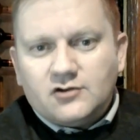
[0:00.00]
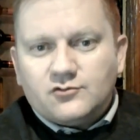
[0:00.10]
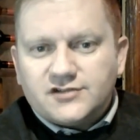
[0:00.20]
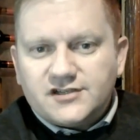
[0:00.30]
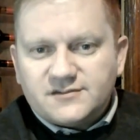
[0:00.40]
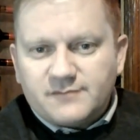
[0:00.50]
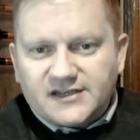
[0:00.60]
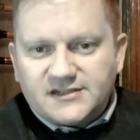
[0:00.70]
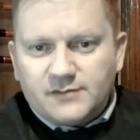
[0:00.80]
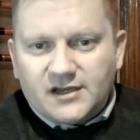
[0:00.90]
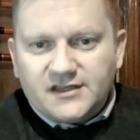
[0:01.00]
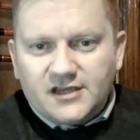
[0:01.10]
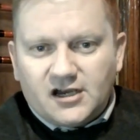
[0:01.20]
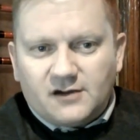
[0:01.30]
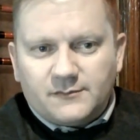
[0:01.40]
was inspected by the
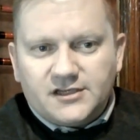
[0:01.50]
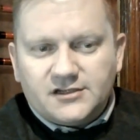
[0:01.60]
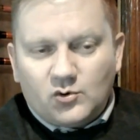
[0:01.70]
Army in